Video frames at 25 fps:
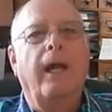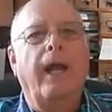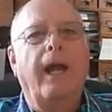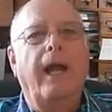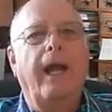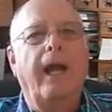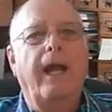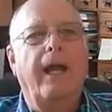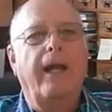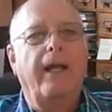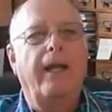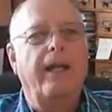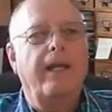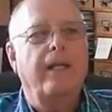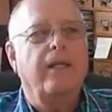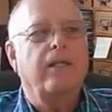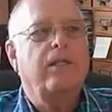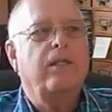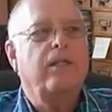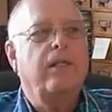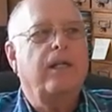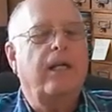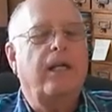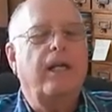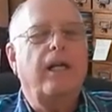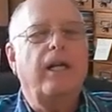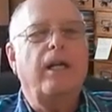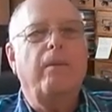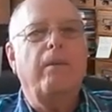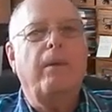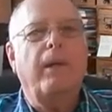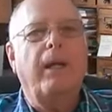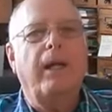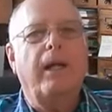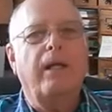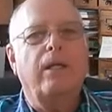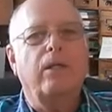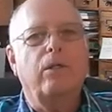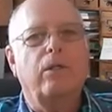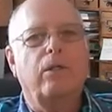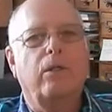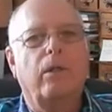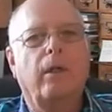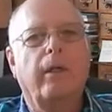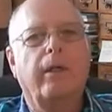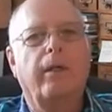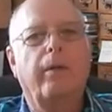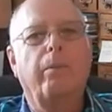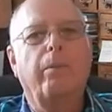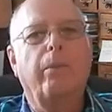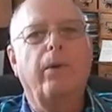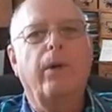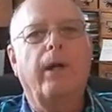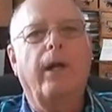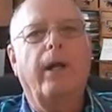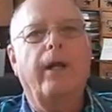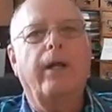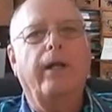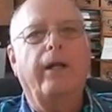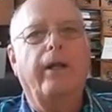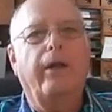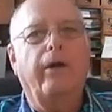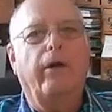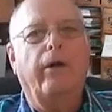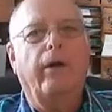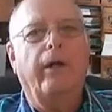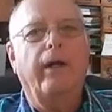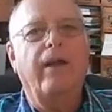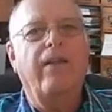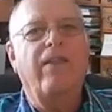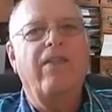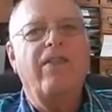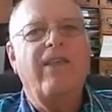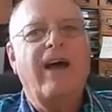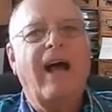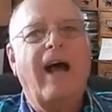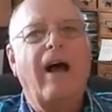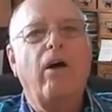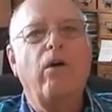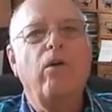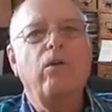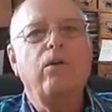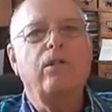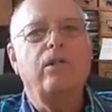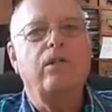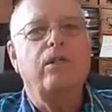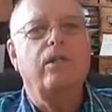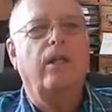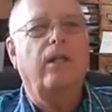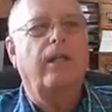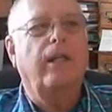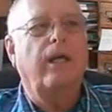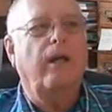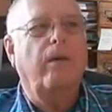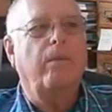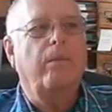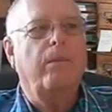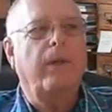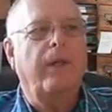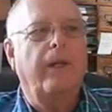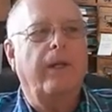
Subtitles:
And his team has put on literally thousands of them.